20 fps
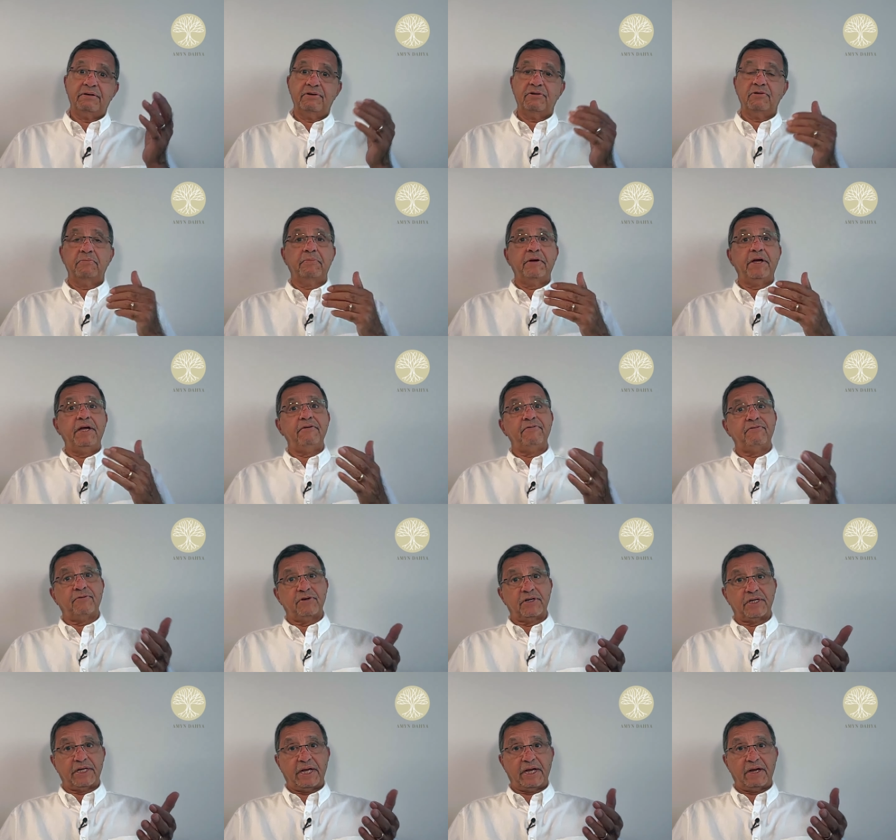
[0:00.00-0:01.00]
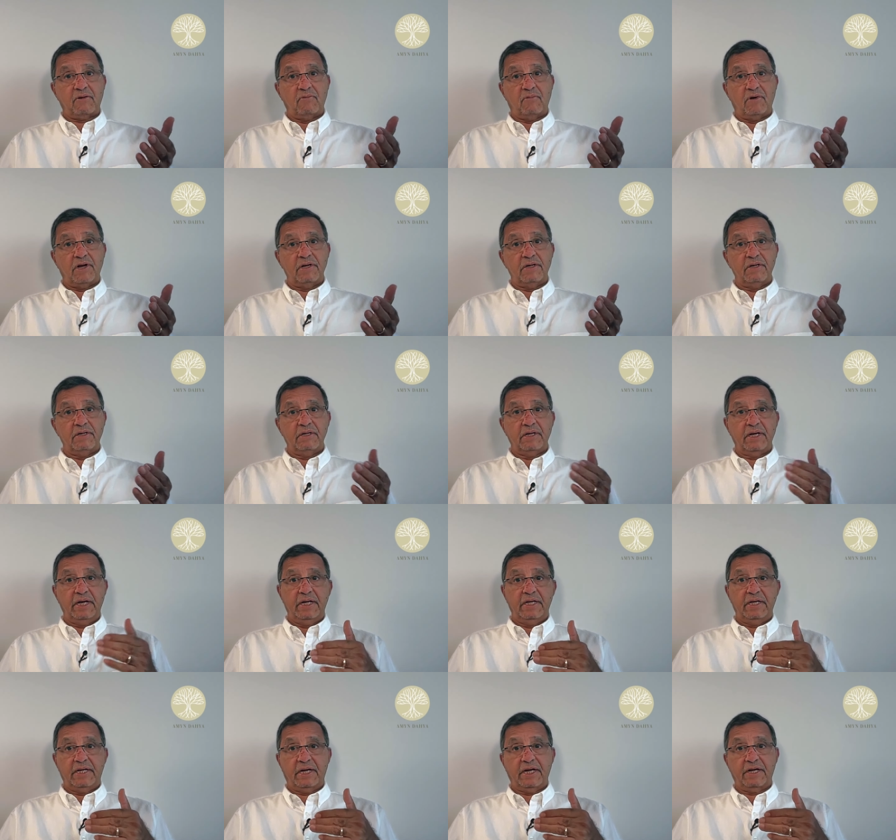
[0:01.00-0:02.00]
to pay for Tech 1
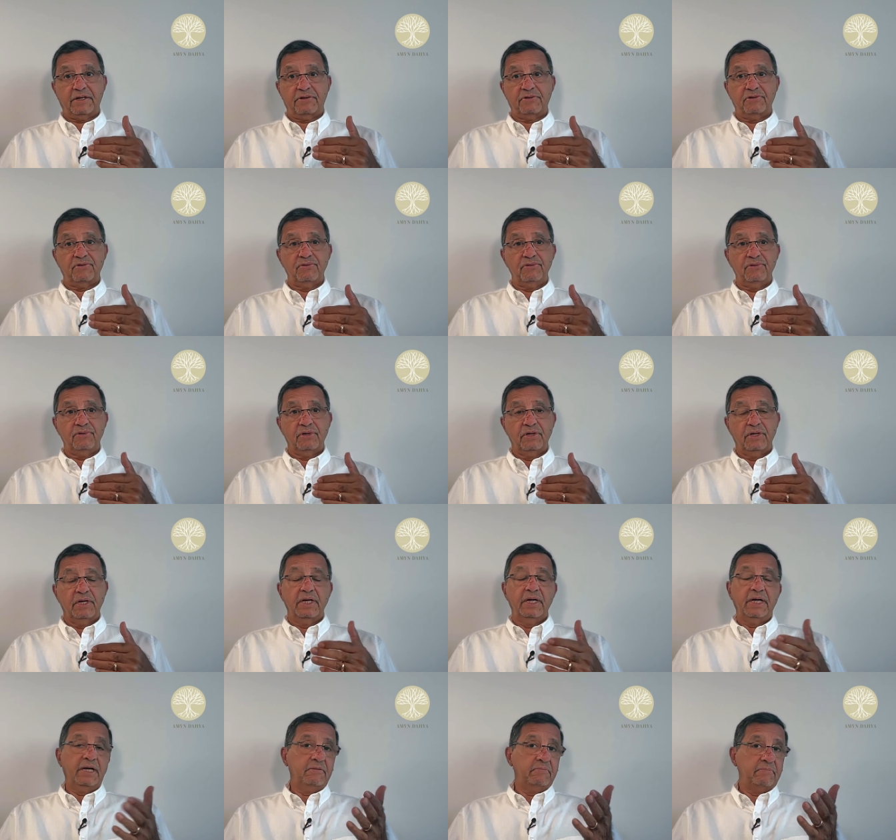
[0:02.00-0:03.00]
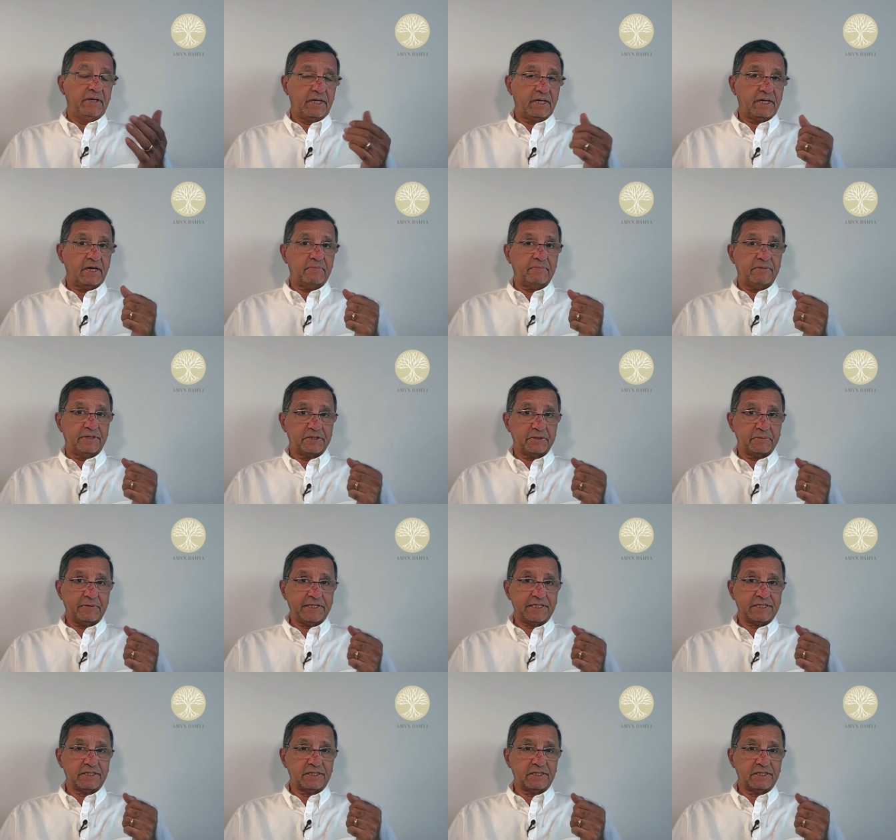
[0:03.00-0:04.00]
and Tech 2 and build up his
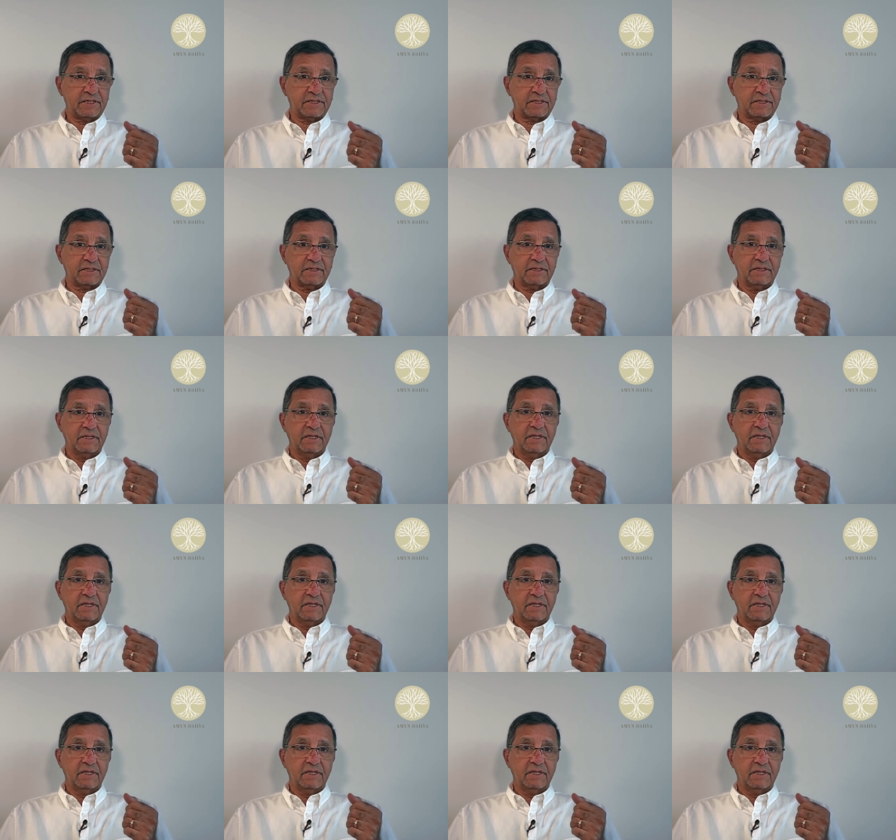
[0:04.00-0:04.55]
business.